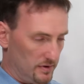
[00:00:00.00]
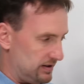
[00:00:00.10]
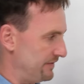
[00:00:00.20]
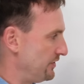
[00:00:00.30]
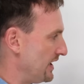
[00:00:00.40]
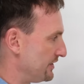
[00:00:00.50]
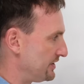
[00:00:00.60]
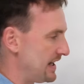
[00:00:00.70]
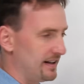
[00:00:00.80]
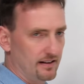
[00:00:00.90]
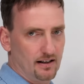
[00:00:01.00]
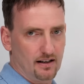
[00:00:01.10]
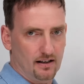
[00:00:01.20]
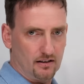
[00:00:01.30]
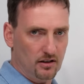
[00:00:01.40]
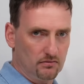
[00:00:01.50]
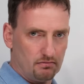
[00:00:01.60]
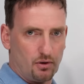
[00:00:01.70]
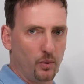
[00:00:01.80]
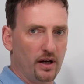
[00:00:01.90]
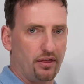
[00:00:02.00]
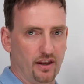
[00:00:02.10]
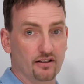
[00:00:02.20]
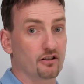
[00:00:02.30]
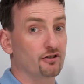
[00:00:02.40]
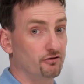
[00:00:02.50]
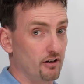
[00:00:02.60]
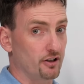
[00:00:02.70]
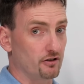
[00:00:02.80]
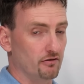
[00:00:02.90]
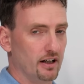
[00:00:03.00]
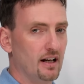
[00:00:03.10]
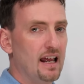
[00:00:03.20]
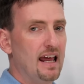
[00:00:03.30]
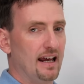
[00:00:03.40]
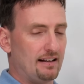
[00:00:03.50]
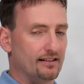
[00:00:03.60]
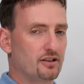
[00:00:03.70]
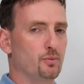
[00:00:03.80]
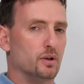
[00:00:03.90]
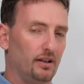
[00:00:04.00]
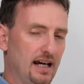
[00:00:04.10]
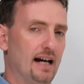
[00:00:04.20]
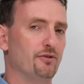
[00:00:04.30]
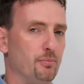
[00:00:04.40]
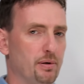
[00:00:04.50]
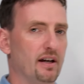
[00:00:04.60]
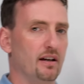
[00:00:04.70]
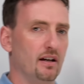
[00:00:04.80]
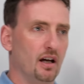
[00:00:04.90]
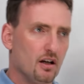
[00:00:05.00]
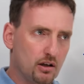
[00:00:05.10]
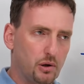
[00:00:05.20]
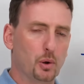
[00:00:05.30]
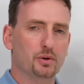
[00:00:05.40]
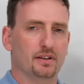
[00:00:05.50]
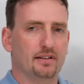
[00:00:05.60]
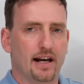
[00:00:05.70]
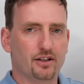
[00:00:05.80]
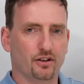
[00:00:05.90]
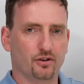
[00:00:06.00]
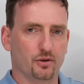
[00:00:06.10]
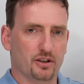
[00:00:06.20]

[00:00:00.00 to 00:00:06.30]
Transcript: If you understand the way things are structured, right? And this is what you have to pay close attention to,